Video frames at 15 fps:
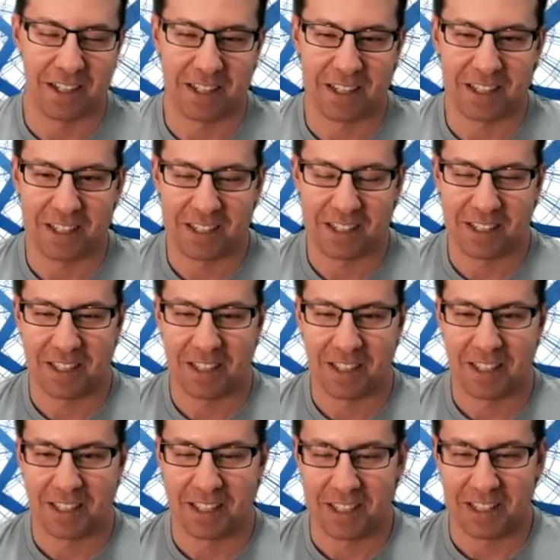
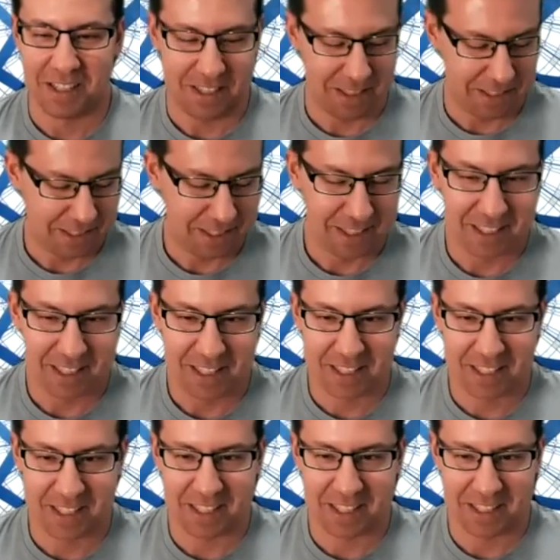
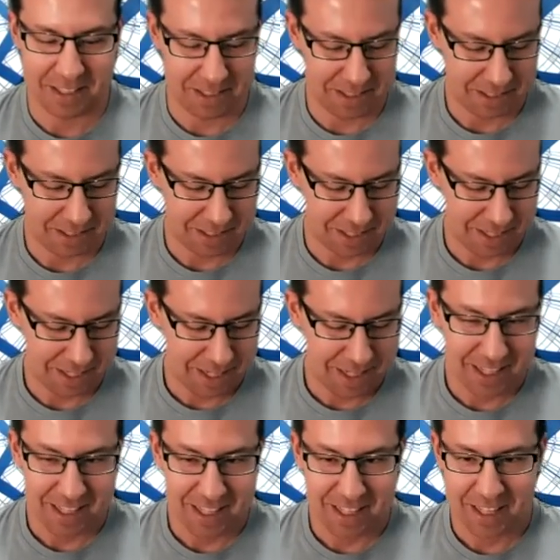
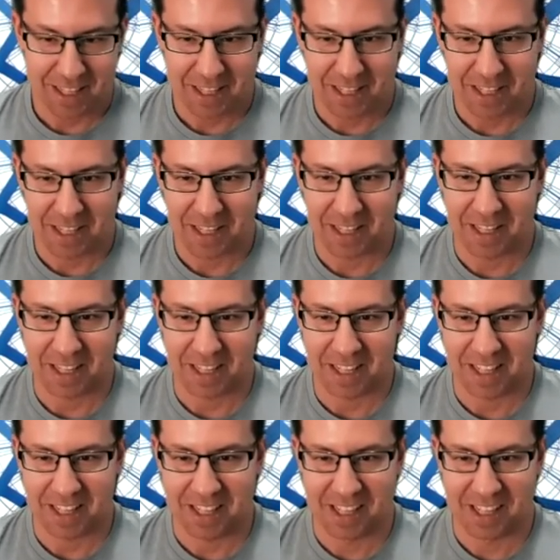
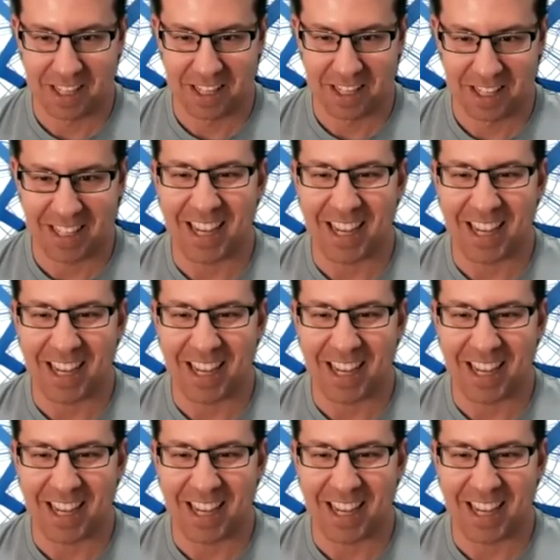[no speech]